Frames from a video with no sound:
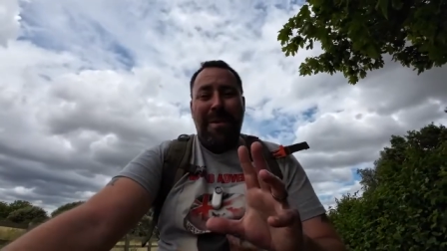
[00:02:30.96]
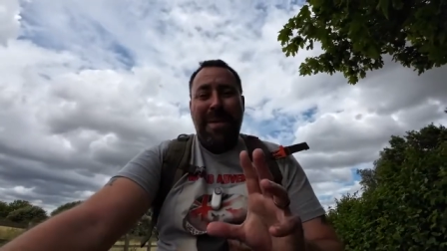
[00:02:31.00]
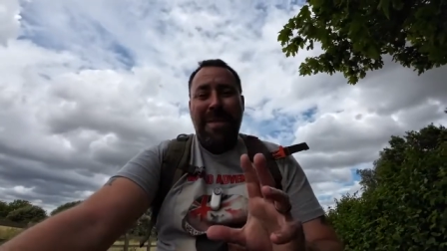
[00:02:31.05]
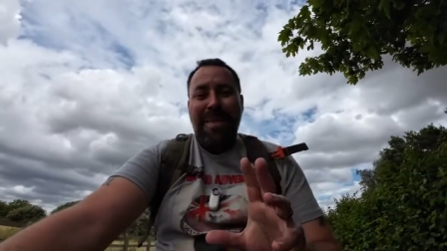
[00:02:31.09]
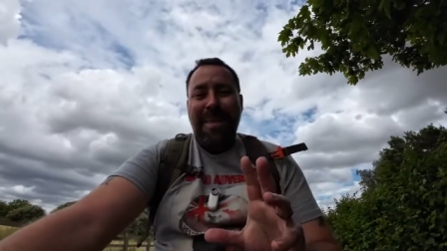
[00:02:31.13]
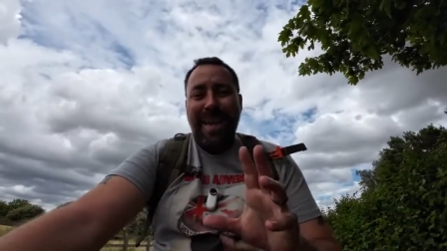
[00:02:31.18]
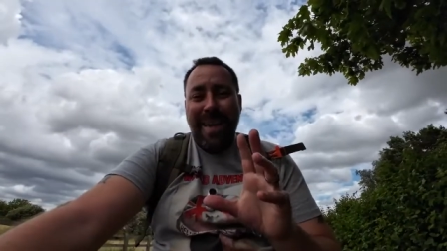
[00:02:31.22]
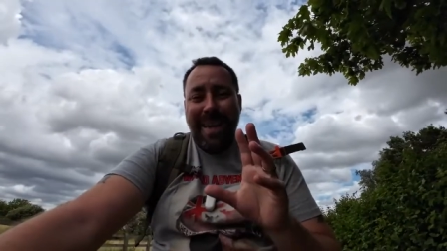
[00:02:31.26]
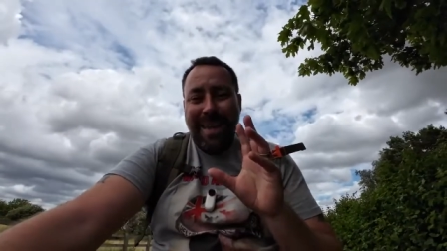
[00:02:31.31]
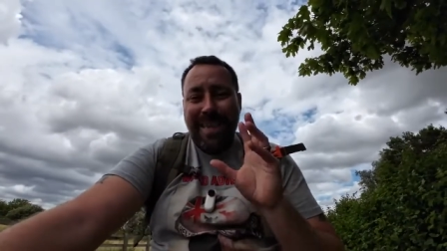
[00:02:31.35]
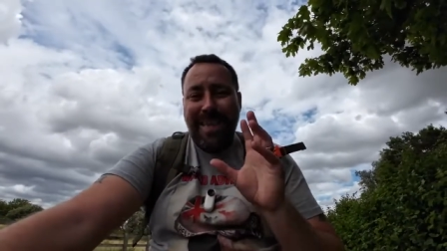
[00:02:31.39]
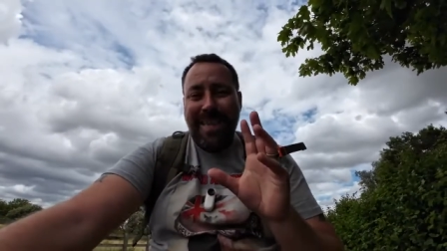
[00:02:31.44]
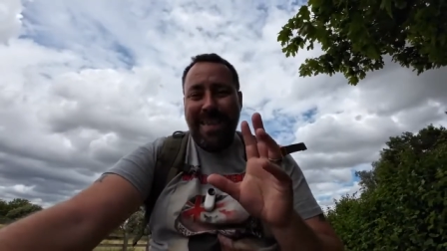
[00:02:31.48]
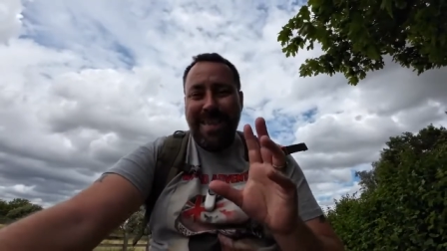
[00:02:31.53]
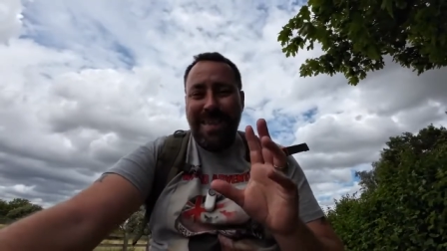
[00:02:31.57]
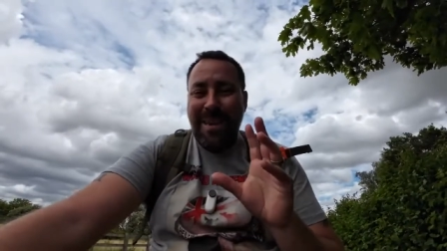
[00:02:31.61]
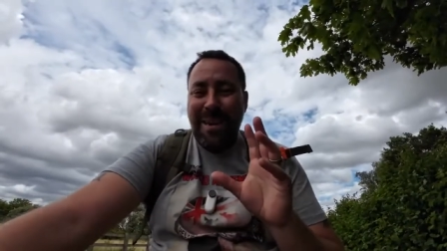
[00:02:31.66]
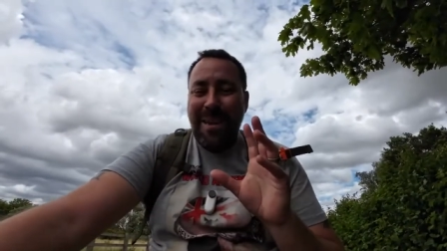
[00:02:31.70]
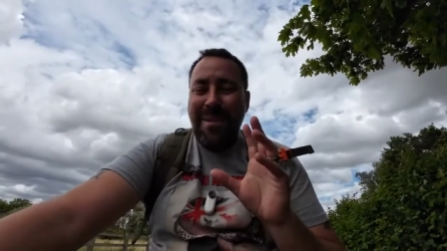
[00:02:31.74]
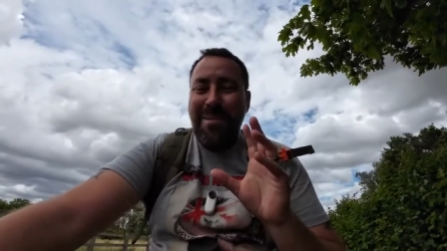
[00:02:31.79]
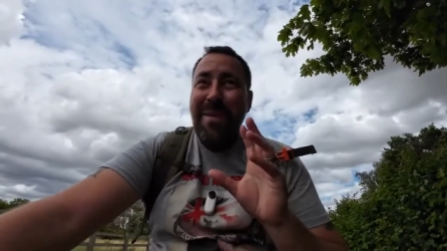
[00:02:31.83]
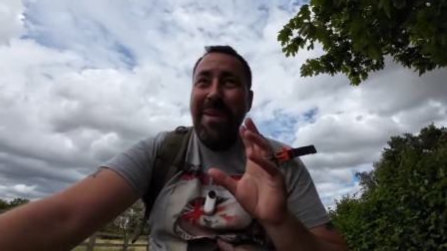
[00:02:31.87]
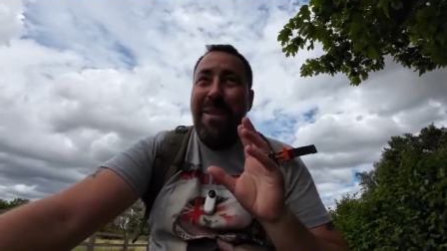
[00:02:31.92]
This is
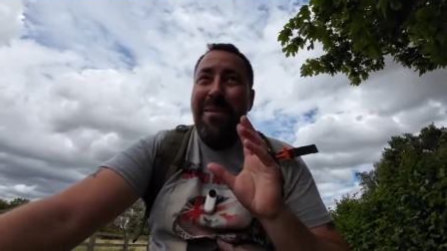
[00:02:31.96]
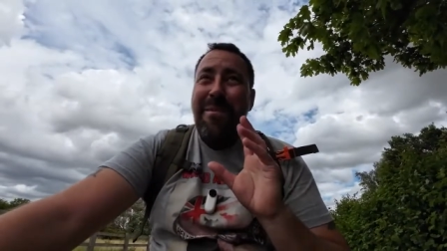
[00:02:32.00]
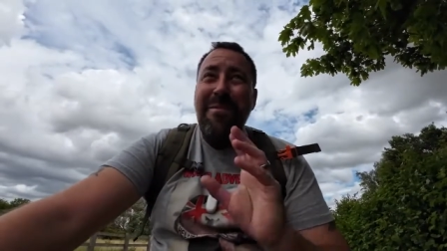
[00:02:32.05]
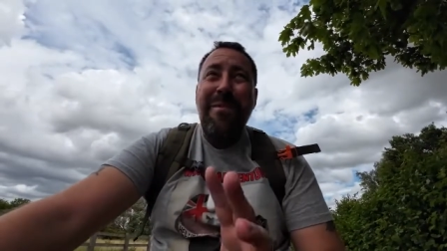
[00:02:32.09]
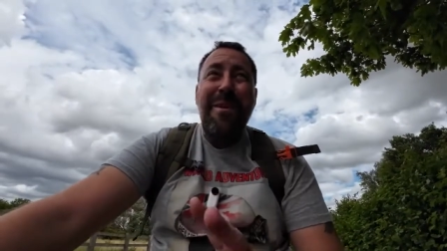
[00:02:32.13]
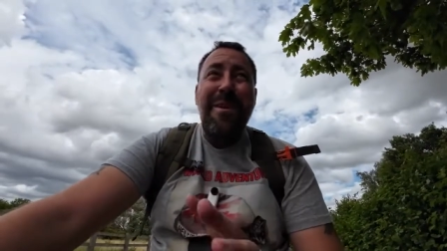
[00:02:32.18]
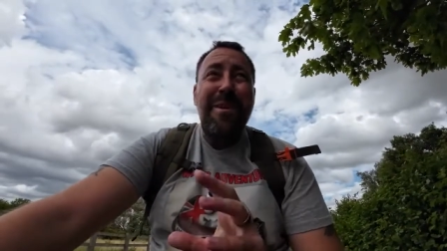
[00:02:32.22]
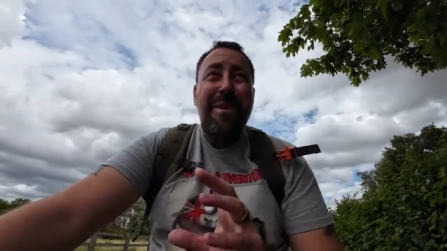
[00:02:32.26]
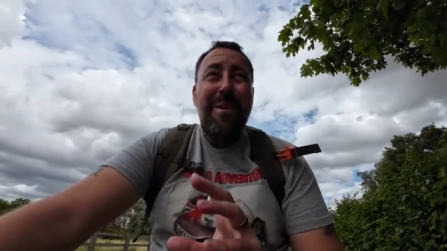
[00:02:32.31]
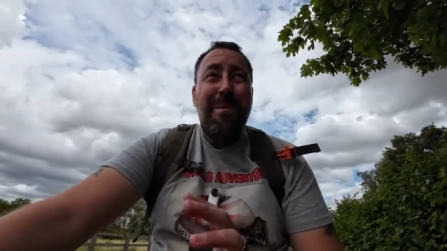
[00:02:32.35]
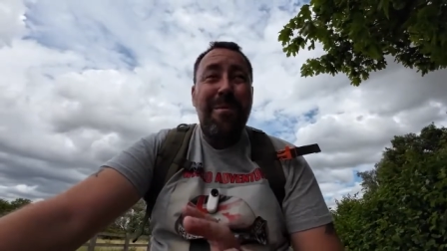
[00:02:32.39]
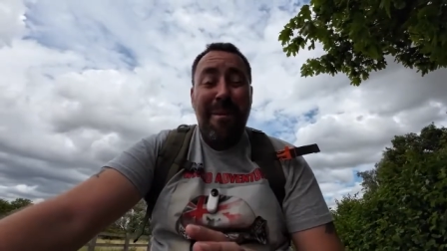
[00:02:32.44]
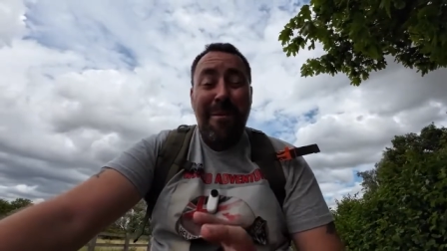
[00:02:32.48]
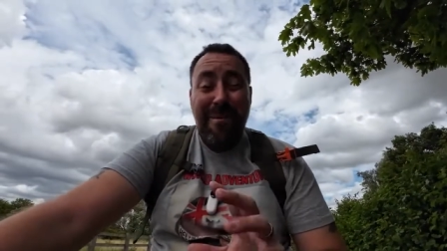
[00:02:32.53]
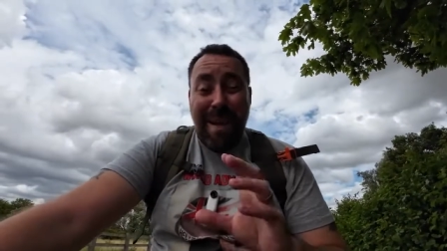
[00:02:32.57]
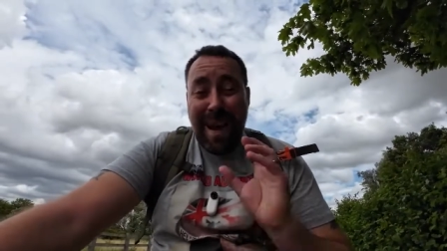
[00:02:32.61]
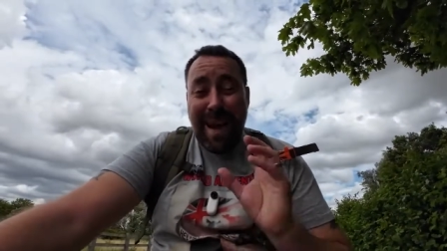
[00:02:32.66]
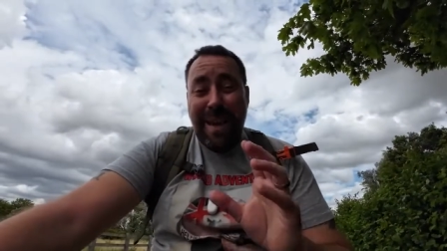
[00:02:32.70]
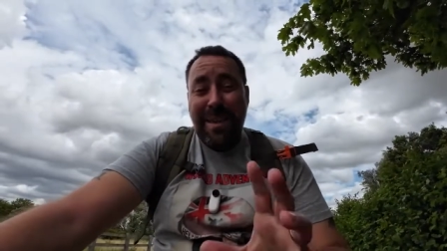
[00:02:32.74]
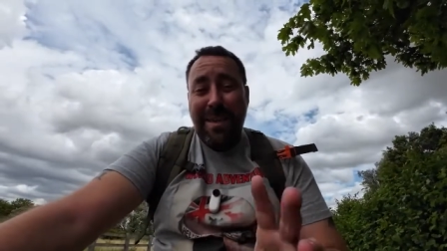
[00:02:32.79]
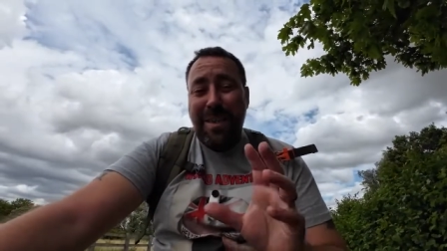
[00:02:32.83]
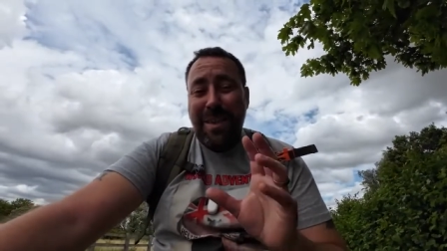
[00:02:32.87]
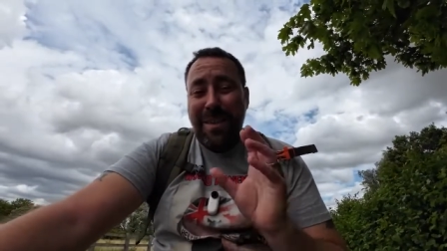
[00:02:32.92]
going to be the first time I've
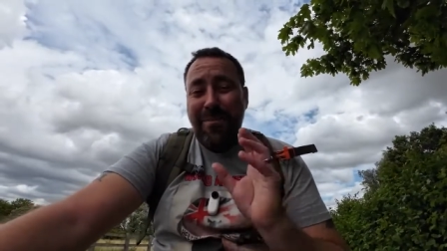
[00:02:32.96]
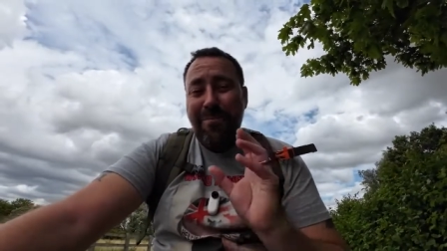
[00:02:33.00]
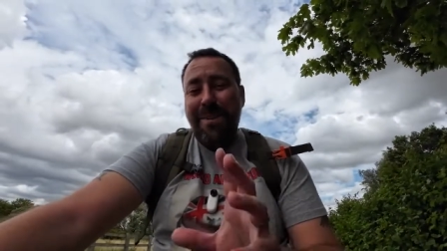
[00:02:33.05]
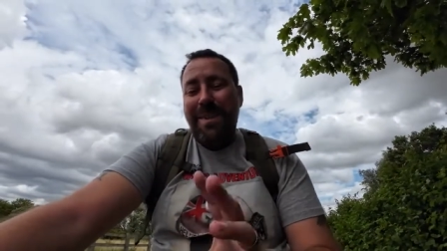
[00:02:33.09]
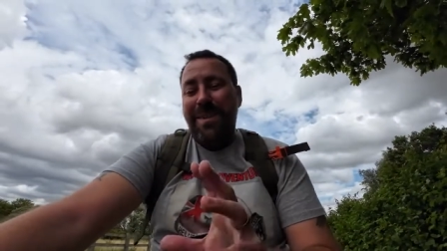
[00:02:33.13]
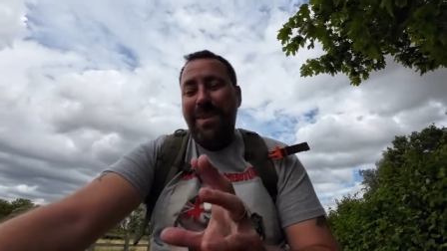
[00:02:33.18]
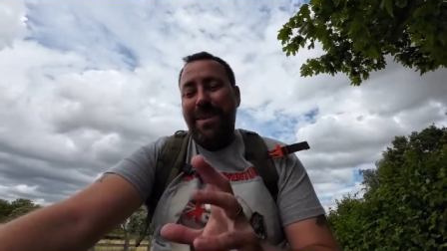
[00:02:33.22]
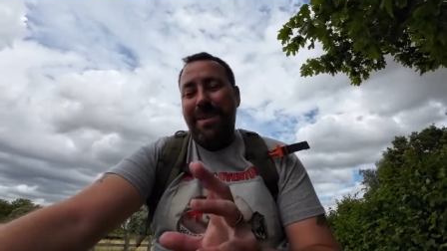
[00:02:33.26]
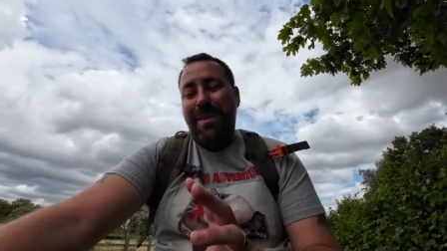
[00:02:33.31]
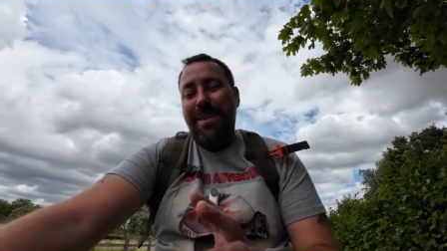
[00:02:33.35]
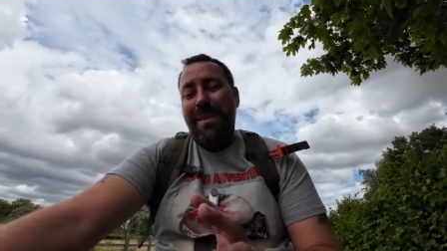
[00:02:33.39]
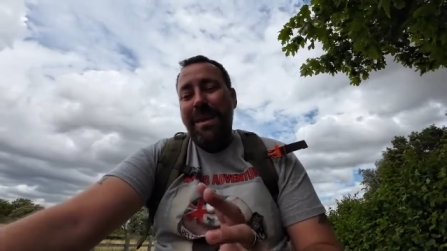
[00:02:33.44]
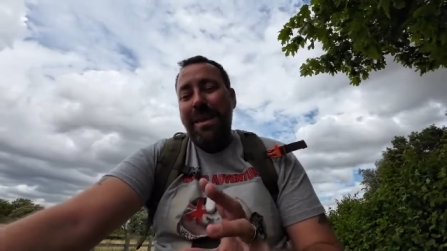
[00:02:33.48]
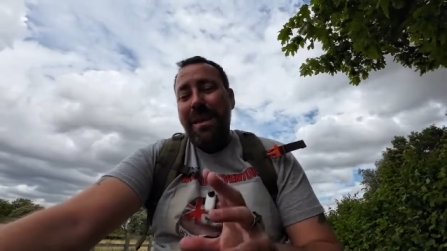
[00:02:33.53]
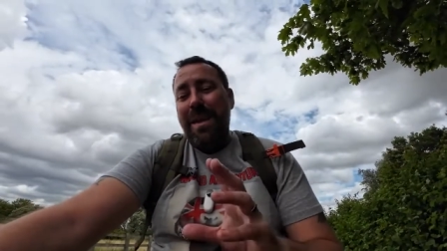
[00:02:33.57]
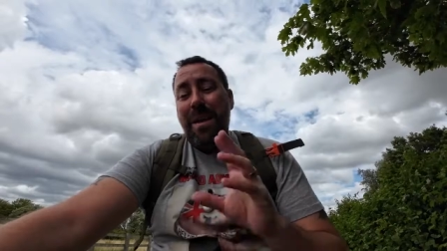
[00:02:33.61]
actually ridden